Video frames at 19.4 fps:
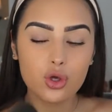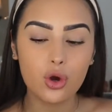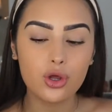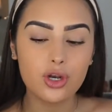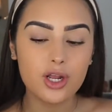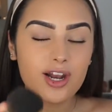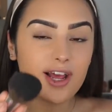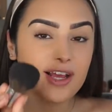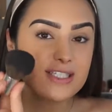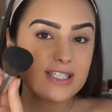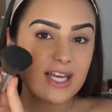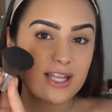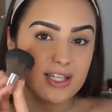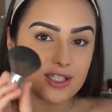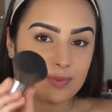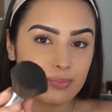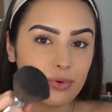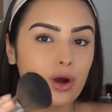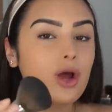On, I like to get
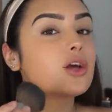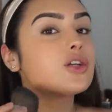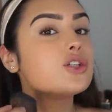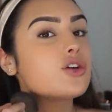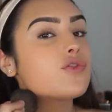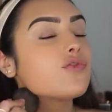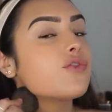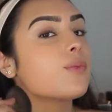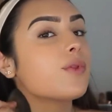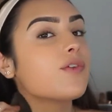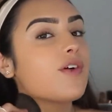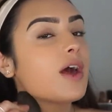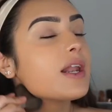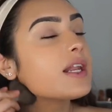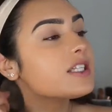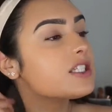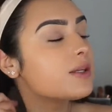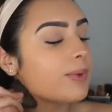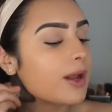this brush from the
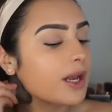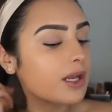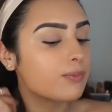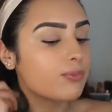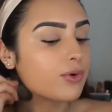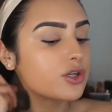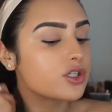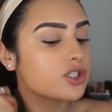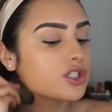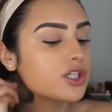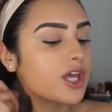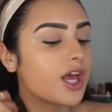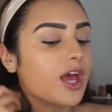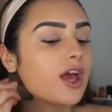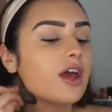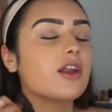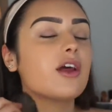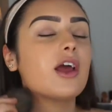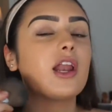Vanity Planet brush
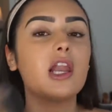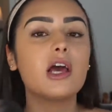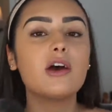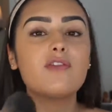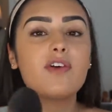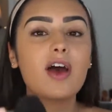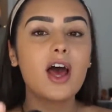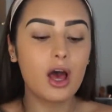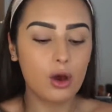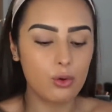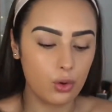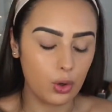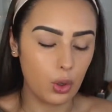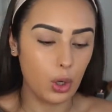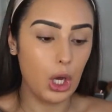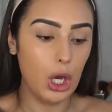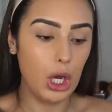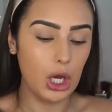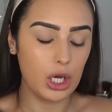set and I love how
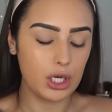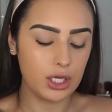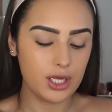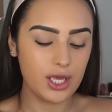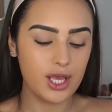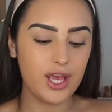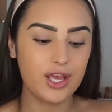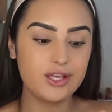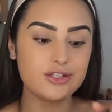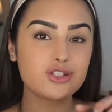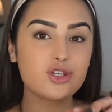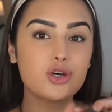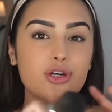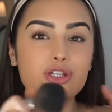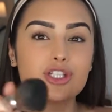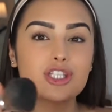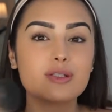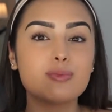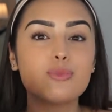it's
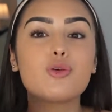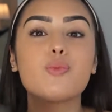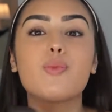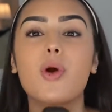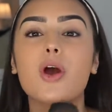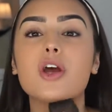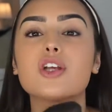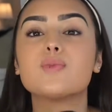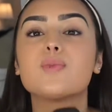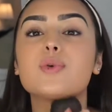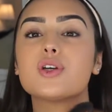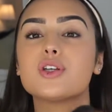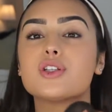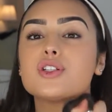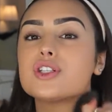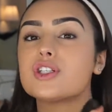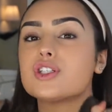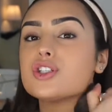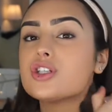got a small brush
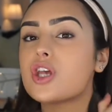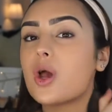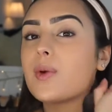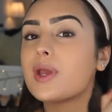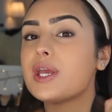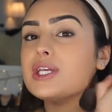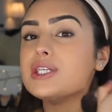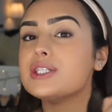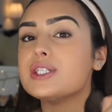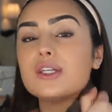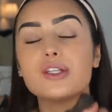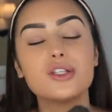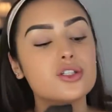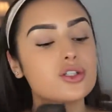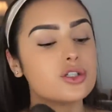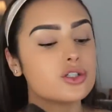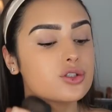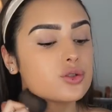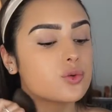because it's so easy
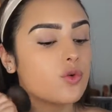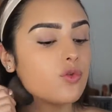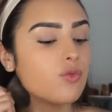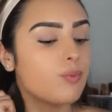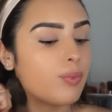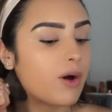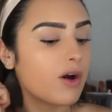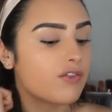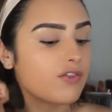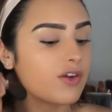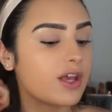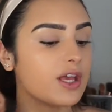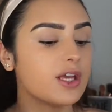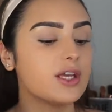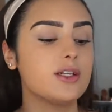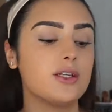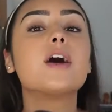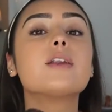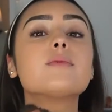to just sort of buff it
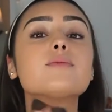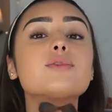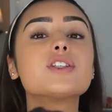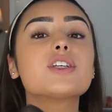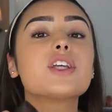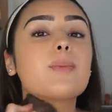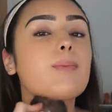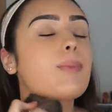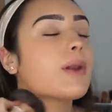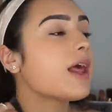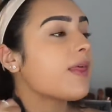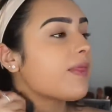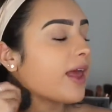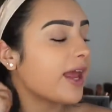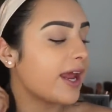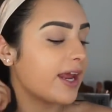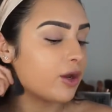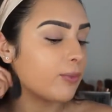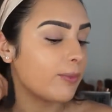in, and I'm just going to blend
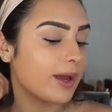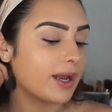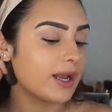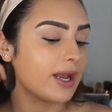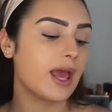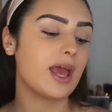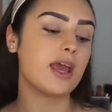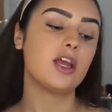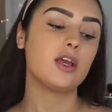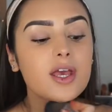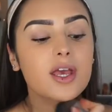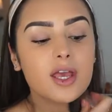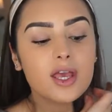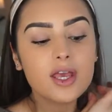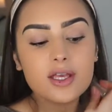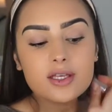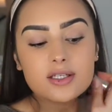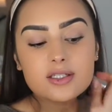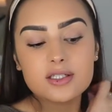that in on my neck. It
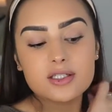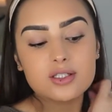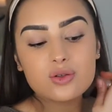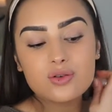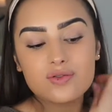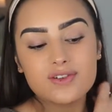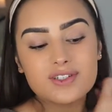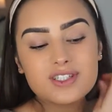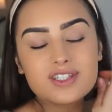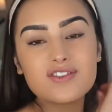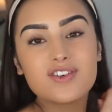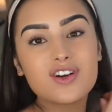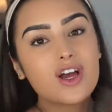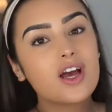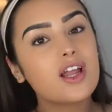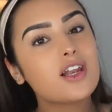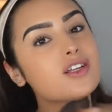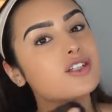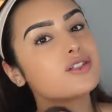is sort of a
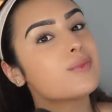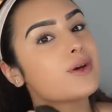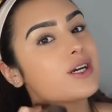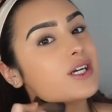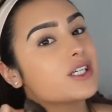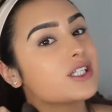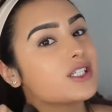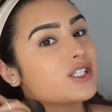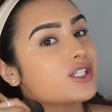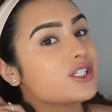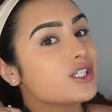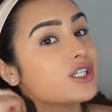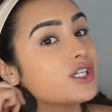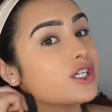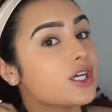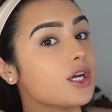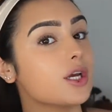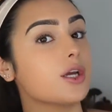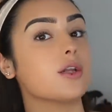different colour to my
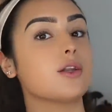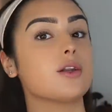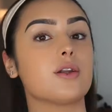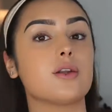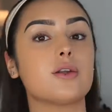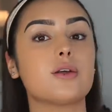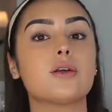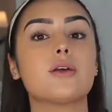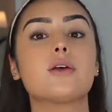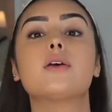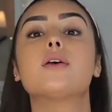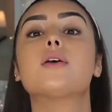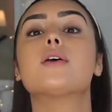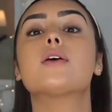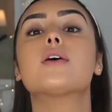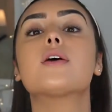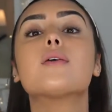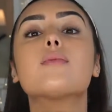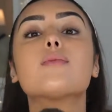skin,
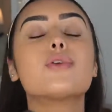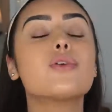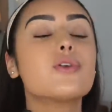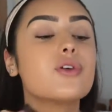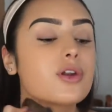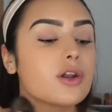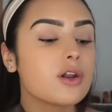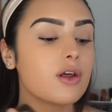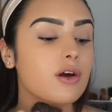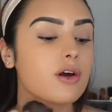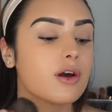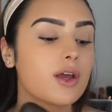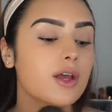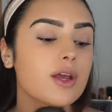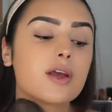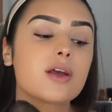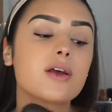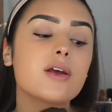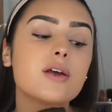I'm not going to
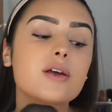lie,